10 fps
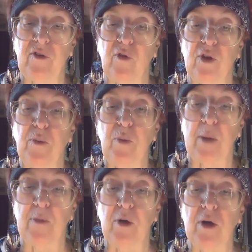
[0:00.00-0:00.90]
for the
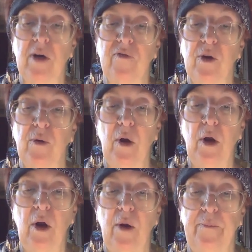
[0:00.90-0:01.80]
blubber of the
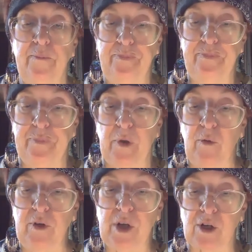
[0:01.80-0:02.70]

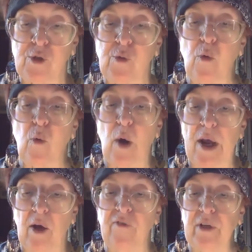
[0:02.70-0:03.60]
Dutch
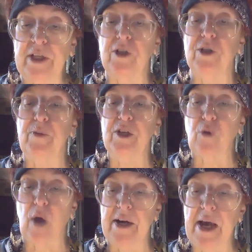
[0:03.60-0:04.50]
whale fleet to be
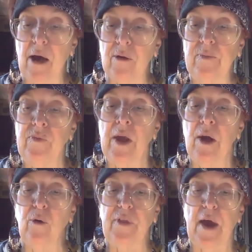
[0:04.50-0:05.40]
tried out,
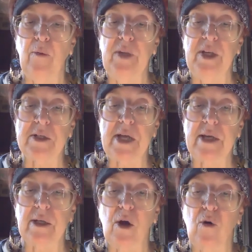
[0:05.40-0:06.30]
without being
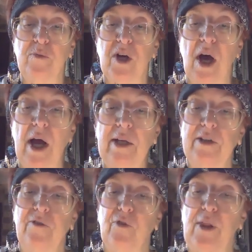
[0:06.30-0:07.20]
taken home to
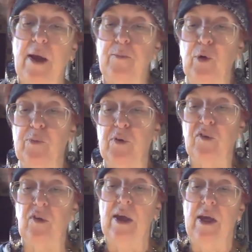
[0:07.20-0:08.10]
Holland for that
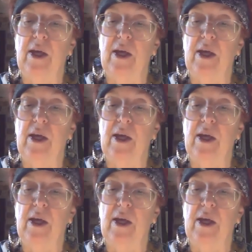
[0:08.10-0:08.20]
purpose.